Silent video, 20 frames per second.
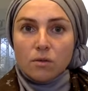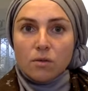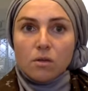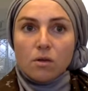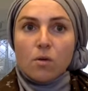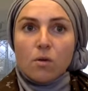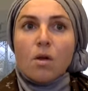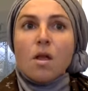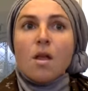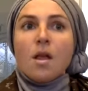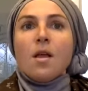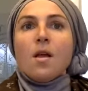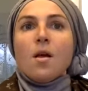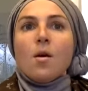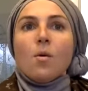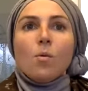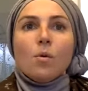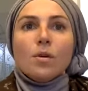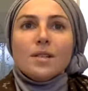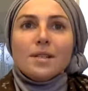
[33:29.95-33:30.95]
So
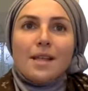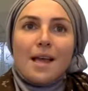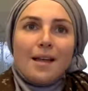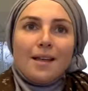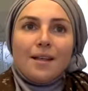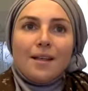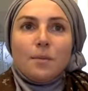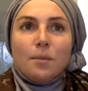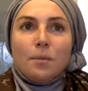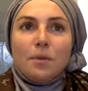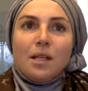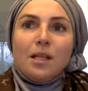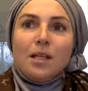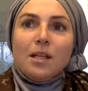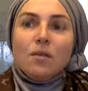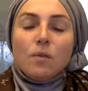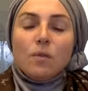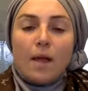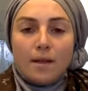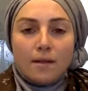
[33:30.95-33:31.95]
was that completely
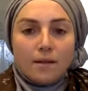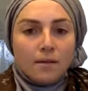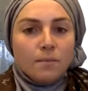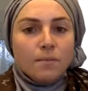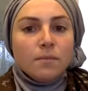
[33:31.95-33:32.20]
random?